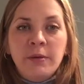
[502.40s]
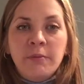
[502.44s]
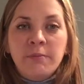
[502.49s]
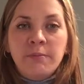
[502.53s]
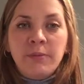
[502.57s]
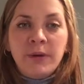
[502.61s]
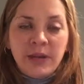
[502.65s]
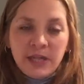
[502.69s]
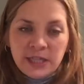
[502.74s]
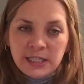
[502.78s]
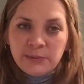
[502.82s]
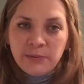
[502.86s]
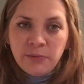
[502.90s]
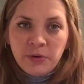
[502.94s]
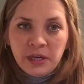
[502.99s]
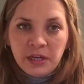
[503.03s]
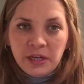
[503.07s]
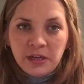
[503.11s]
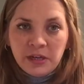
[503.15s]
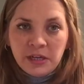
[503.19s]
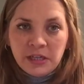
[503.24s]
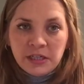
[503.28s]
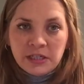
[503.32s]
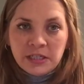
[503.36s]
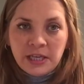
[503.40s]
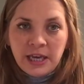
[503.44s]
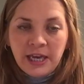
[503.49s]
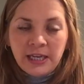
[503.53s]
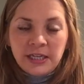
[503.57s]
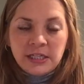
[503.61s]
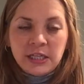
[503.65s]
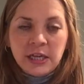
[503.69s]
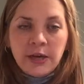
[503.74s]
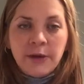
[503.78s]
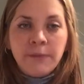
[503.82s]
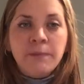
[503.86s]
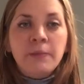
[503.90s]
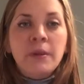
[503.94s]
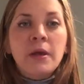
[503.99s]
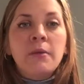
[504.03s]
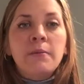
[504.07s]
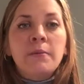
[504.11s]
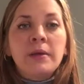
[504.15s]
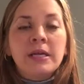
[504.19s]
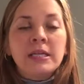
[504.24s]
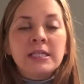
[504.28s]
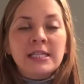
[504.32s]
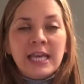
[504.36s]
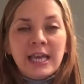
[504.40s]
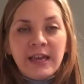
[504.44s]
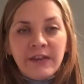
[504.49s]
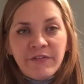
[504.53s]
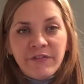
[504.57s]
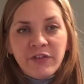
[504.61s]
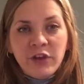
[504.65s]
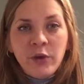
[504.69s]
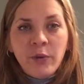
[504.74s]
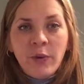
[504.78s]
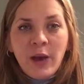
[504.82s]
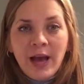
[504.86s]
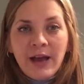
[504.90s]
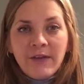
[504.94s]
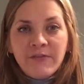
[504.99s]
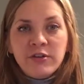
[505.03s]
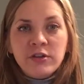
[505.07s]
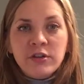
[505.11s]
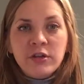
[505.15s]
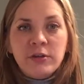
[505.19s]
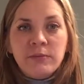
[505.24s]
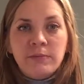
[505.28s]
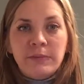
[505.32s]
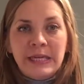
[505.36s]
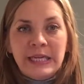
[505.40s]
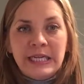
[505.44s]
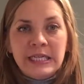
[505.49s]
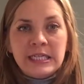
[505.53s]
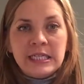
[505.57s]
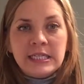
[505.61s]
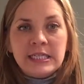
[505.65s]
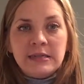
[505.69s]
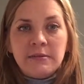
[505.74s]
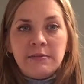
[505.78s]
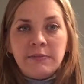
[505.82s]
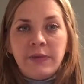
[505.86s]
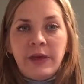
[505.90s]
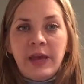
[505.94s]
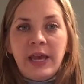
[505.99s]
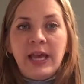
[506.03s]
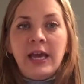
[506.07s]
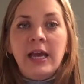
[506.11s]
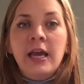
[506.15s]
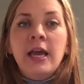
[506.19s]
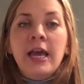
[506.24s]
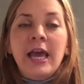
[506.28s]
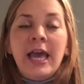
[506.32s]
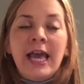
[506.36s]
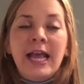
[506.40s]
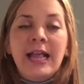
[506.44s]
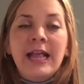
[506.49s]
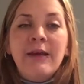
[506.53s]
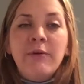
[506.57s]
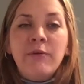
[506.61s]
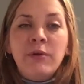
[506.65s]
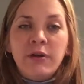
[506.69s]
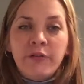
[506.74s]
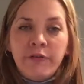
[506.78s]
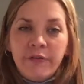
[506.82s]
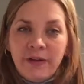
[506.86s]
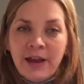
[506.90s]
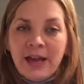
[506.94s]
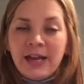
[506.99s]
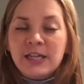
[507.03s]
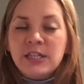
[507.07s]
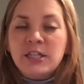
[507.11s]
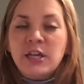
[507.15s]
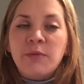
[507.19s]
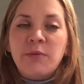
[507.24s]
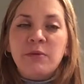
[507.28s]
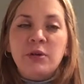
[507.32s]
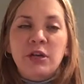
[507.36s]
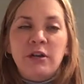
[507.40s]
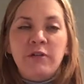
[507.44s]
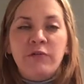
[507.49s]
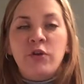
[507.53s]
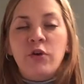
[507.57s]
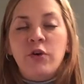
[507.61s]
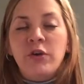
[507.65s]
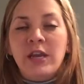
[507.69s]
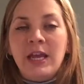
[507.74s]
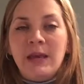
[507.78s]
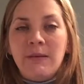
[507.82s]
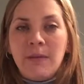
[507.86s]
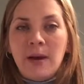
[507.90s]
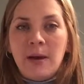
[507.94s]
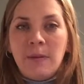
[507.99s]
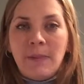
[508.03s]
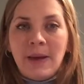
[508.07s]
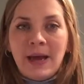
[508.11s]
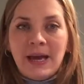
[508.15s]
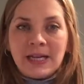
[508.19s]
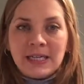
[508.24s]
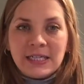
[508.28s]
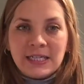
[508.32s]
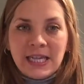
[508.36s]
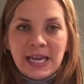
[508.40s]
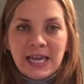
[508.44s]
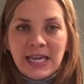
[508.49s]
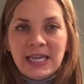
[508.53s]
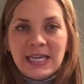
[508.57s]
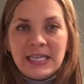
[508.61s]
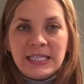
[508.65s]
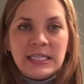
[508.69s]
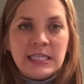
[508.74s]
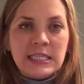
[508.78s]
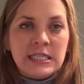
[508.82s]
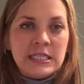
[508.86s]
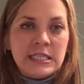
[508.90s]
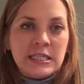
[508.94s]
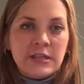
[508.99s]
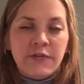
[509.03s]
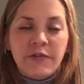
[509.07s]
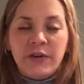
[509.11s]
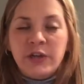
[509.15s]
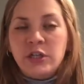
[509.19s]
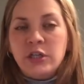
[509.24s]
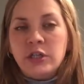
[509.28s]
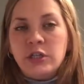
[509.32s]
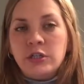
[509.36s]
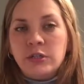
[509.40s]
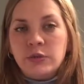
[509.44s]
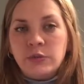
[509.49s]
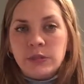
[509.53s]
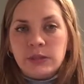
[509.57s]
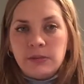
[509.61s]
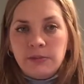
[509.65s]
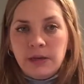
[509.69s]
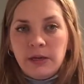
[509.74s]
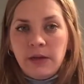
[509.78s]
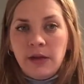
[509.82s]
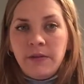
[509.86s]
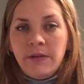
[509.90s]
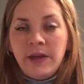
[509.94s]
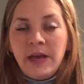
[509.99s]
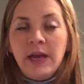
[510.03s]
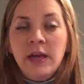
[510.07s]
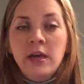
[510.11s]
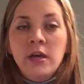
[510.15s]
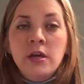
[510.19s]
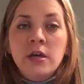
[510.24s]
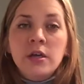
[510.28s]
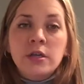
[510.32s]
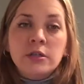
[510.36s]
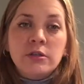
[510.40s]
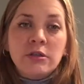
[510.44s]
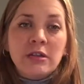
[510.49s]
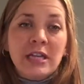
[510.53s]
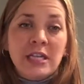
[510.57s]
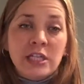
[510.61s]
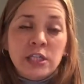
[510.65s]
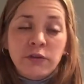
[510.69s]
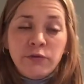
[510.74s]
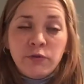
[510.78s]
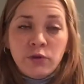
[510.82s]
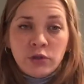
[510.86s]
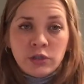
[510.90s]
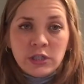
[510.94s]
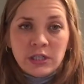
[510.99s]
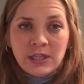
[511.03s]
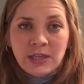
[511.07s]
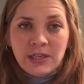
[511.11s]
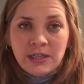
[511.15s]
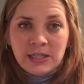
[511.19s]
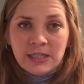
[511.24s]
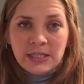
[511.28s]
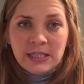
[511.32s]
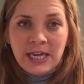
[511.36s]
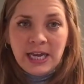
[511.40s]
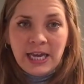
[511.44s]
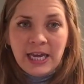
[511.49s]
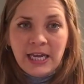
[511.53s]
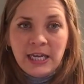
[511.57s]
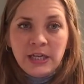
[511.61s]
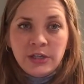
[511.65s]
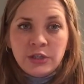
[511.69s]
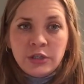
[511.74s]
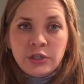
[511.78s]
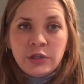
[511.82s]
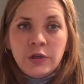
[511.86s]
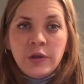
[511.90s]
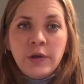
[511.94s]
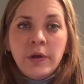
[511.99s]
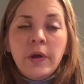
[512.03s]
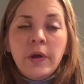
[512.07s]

but it's a pretty good indicator, because if you haven't completed something, it will have flagged up and then you've got an email back saying this isn't sufficient or something like that. So at least you've got to that stage.